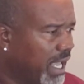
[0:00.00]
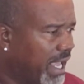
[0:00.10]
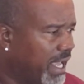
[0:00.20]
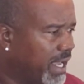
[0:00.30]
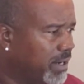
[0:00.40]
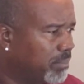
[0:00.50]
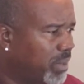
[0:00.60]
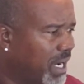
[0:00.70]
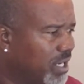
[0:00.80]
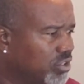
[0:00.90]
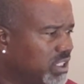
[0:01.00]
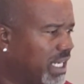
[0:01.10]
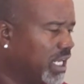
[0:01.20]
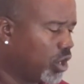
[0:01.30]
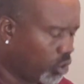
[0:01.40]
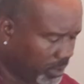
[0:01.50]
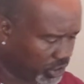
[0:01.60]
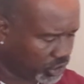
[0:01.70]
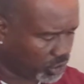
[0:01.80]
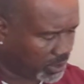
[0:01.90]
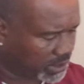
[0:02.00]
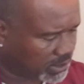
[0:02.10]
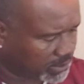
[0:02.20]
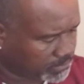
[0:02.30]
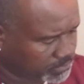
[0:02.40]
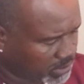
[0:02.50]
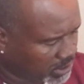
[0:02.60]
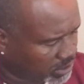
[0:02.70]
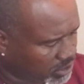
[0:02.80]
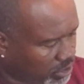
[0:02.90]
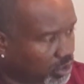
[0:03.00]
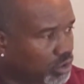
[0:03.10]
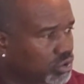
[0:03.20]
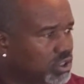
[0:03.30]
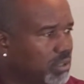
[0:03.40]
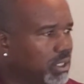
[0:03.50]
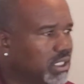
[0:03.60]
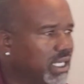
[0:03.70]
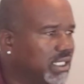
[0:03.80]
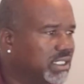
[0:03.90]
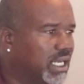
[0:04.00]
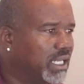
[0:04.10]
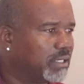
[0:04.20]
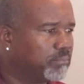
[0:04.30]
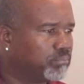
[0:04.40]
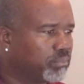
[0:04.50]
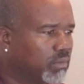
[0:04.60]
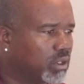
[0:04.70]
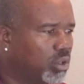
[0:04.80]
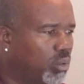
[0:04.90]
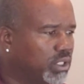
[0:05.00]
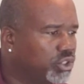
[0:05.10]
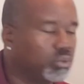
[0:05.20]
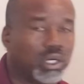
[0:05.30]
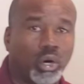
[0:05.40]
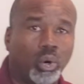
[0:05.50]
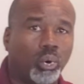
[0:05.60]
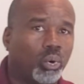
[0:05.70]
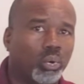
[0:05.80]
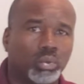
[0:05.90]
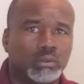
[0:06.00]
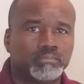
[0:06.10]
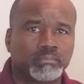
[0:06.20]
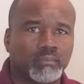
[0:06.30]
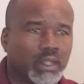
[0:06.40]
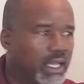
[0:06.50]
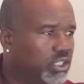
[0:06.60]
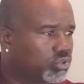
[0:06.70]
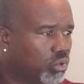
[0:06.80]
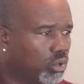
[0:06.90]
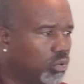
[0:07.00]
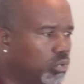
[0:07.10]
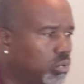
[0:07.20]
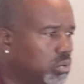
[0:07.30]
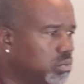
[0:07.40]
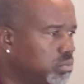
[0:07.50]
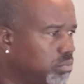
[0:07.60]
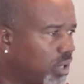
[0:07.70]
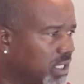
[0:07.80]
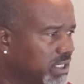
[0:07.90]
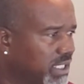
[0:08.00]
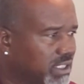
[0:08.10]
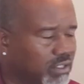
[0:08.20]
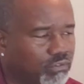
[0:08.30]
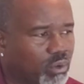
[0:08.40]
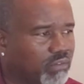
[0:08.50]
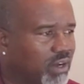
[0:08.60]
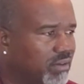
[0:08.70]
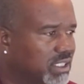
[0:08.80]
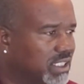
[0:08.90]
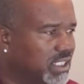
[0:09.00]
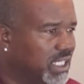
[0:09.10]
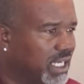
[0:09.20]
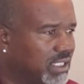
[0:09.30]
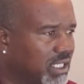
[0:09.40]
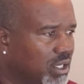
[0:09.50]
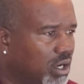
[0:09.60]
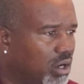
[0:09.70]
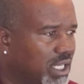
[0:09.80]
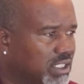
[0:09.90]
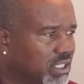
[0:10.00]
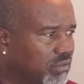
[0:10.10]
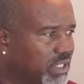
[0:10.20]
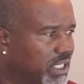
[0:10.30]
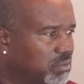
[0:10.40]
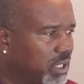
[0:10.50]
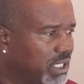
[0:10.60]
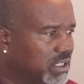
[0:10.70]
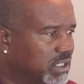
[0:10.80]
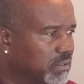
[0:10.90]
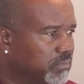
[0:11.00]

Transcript: and buyers getting home insurance. So those are some of the things that go into the whole escrow process in the 45 to 60 days. All that stuff takes place.